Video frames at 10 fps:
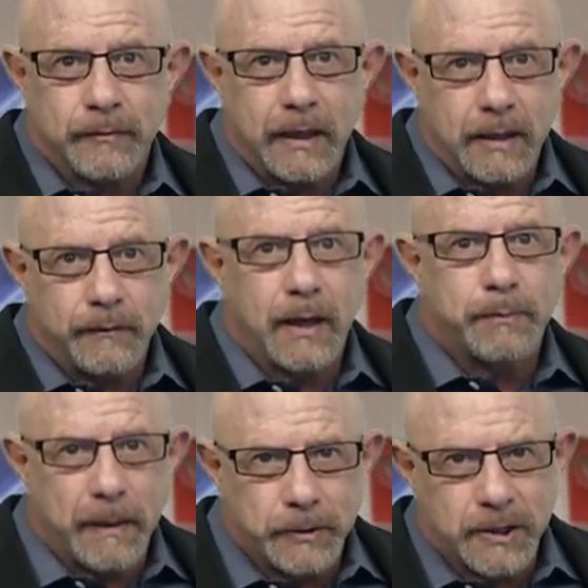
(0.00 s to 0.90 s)
and the value
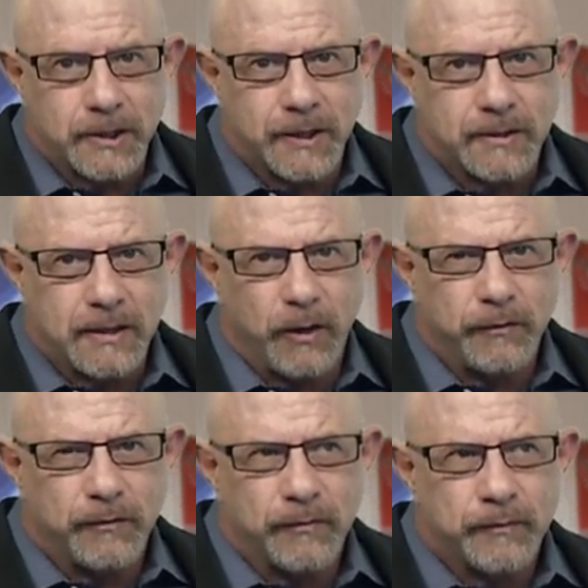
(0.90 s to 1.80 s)
proposition
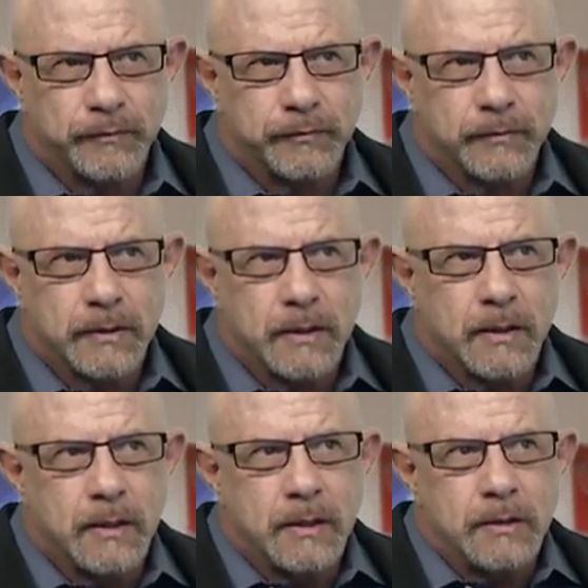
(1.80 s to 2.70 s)
itself.
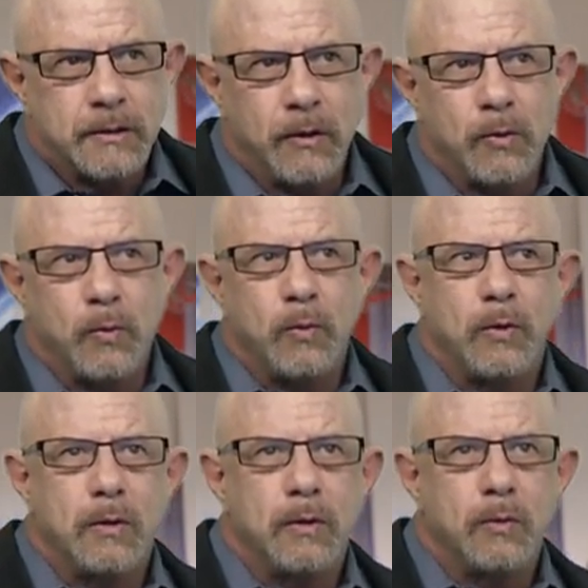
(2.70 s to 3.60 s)
So
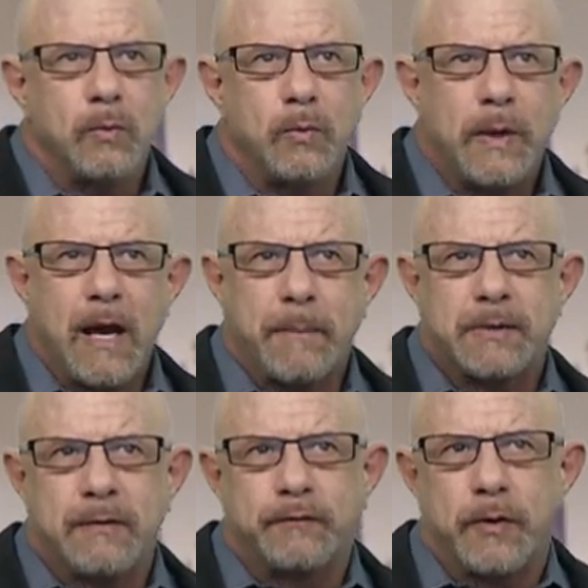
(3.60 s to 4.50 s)
we
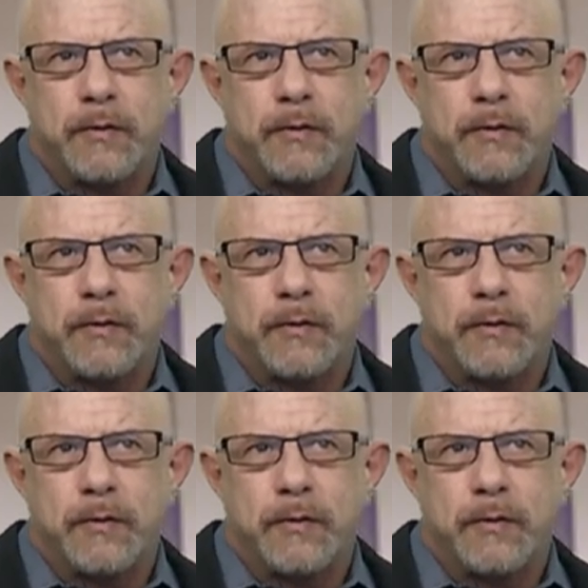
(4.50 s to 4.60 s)
opted for